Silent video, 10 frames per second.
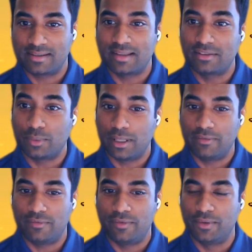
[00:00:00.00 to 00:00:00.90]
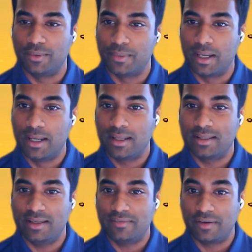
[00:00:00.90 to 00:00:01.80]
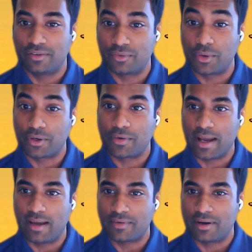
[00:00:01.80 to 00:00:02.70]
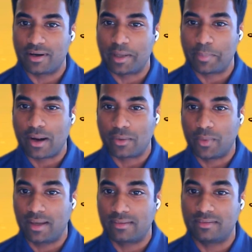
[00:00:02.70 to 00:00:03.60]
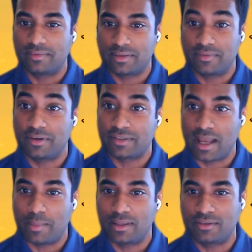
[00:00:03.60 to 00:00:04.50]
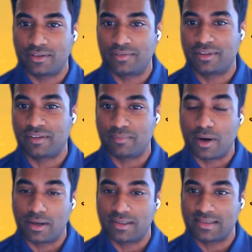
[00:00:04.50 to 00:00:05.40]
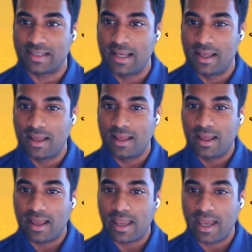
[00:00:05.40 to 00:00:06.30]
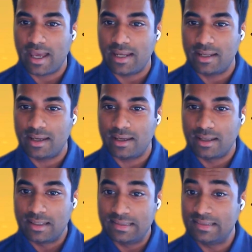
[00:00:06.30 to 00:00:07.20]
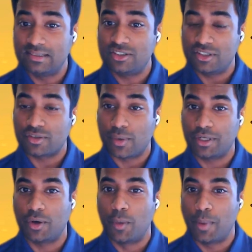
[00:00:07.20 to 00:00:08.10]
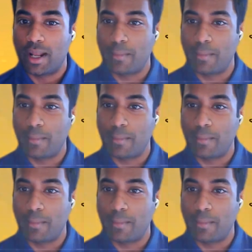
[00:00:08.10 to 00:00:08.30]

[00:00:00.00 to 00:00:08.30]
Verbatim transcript: successfully flew the first rotorcraft, our air powered vehicle, for the first time on the surface of Mars. And this is just going to open